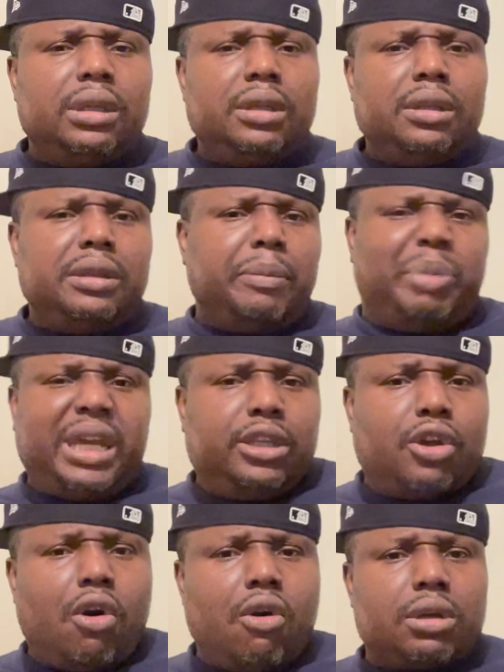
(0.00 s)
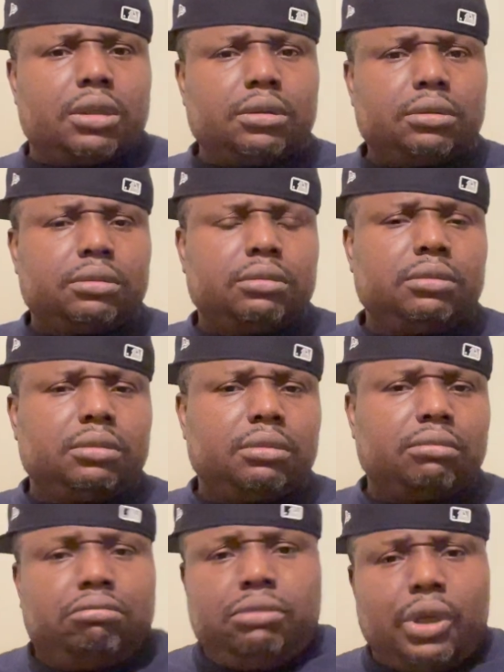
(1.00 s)
the big dog.
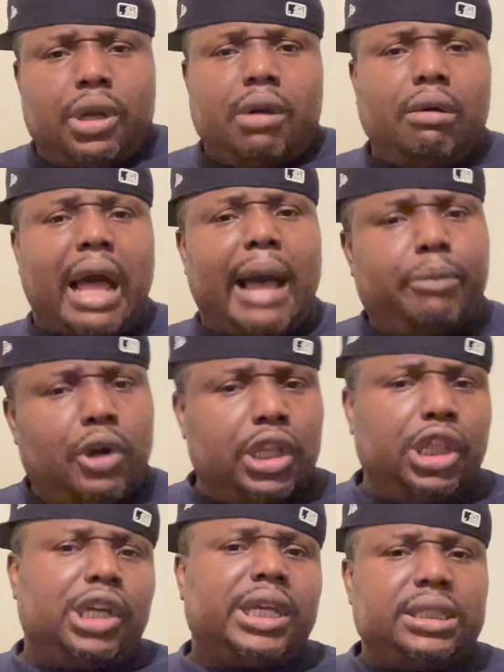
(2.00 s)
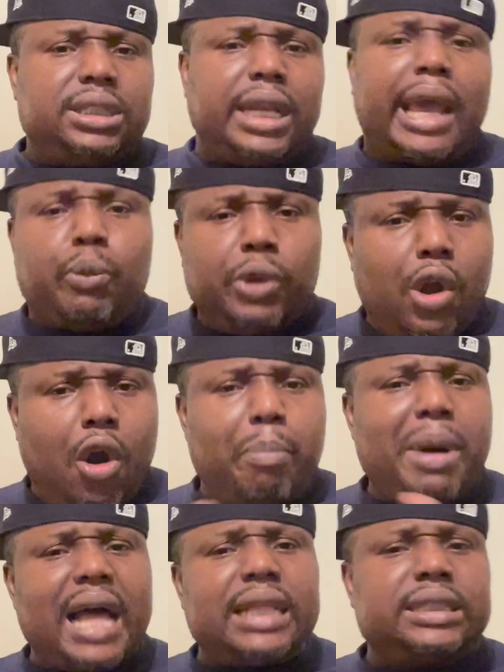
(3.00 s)
You know, I'm going to look into that. We're going to
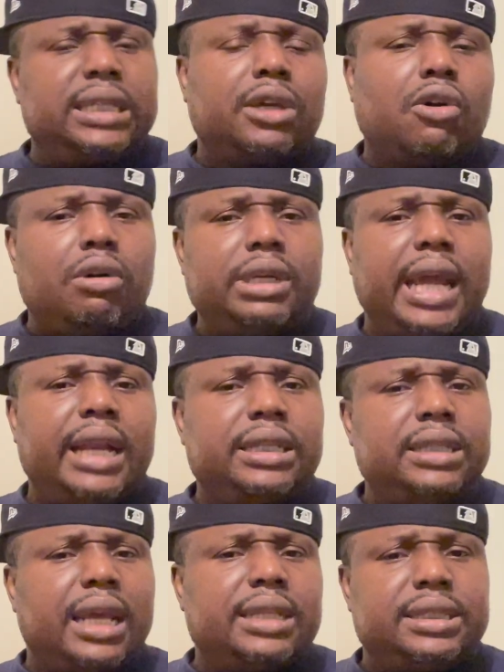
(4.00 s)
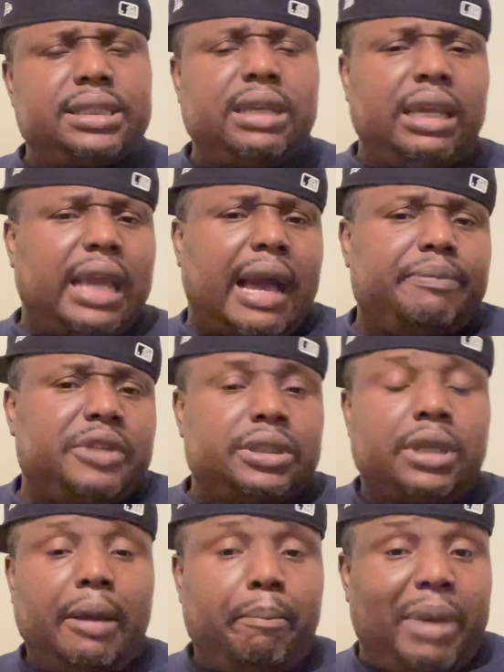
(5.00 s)
politic on that and see. I'm
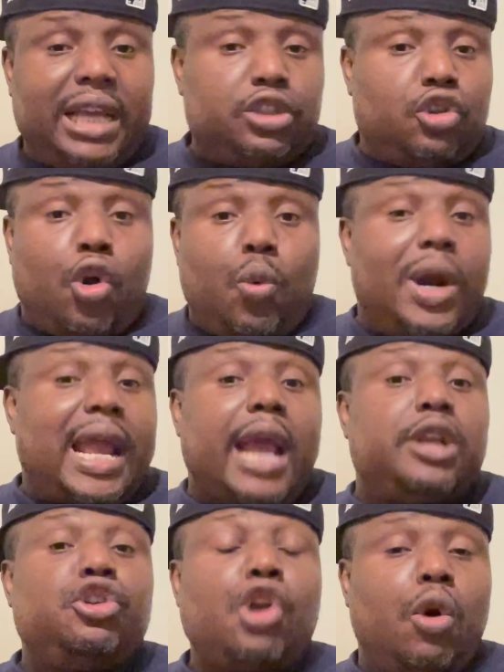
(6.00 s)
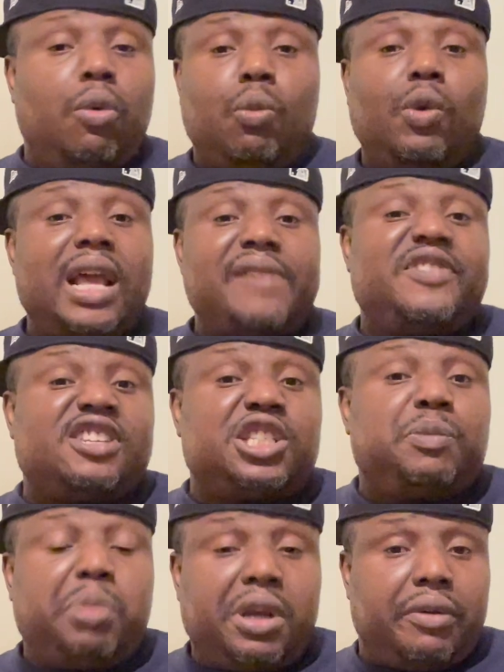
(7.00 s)
just, based on what I know and what I've
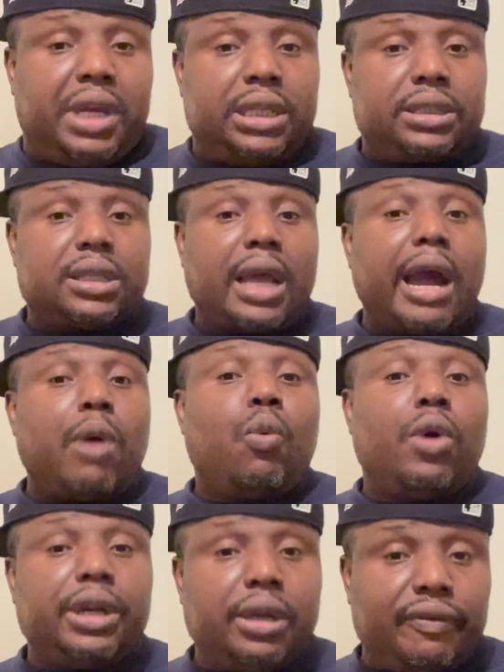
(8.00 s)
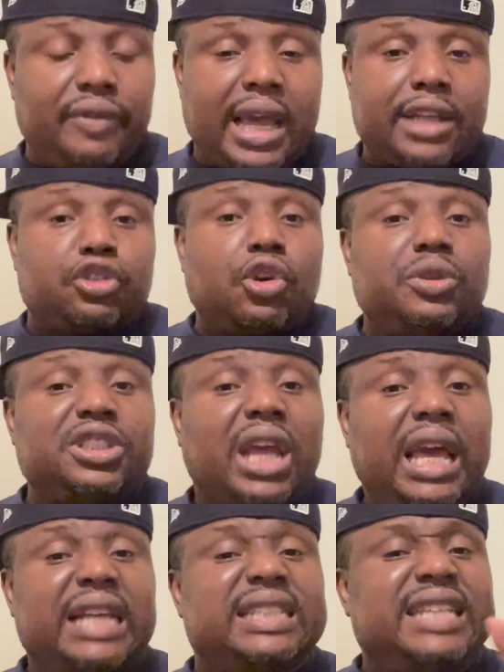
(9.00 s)
experienced, I wonder if that. So
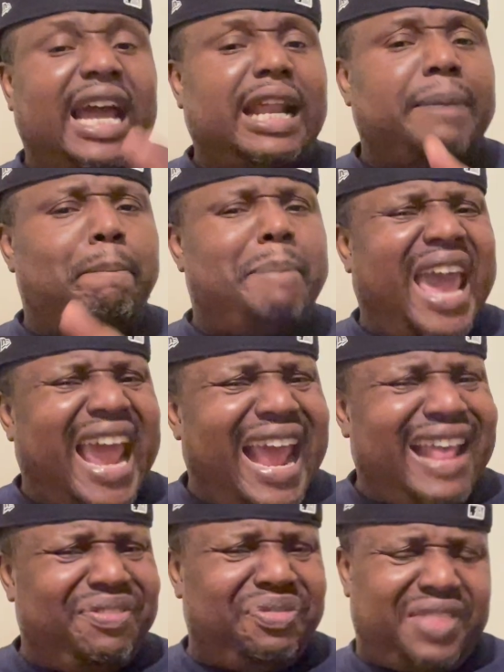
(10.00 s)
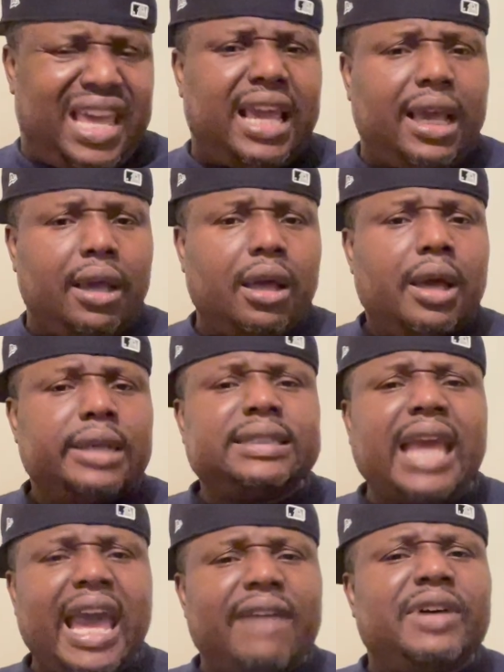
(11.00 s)
it's not a bad thing to have a